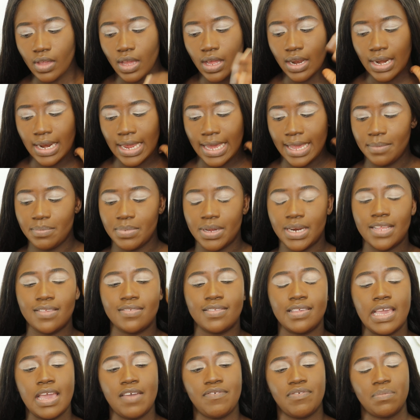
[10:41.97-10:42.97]
light, but it's
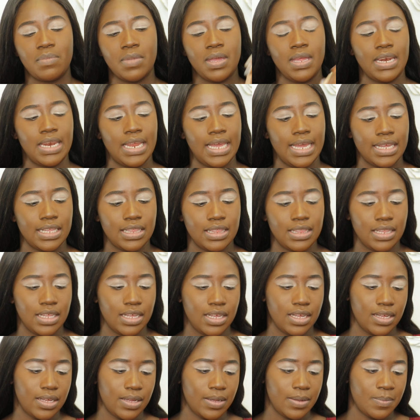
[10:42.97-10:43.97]
giving me like
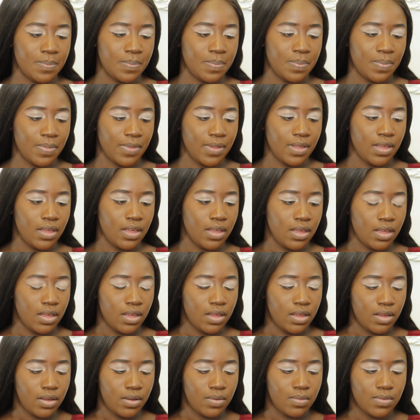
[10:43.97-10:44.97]
the,
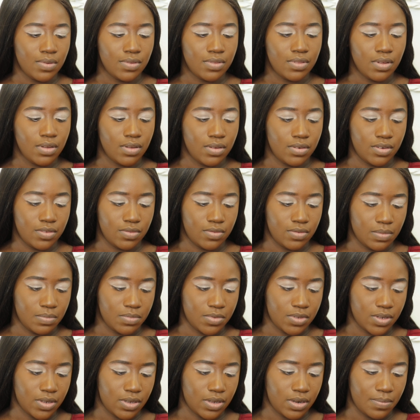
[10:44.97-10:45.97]
what's the undertone I'm
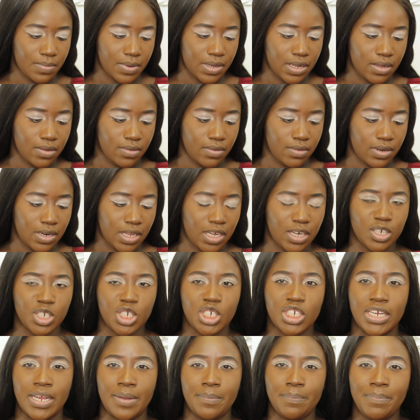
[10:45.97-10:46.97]
talking about? Like a
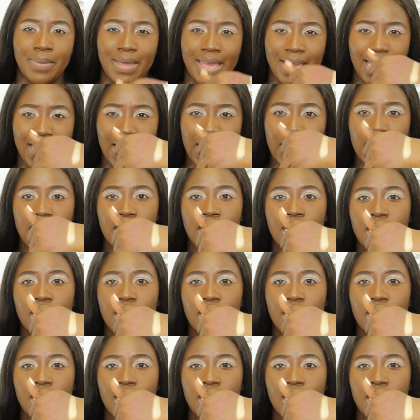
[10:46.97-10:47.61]
champagne